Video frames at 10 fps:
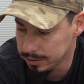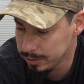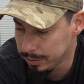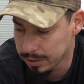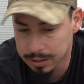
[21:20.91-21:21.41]

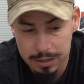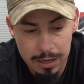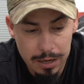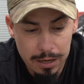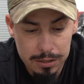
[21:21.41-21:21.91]
So the
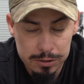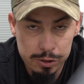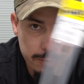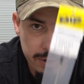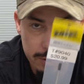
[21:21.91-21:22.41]

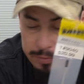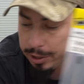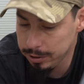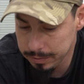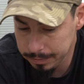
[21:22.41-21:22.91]

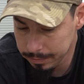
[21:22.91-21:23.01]
2mm,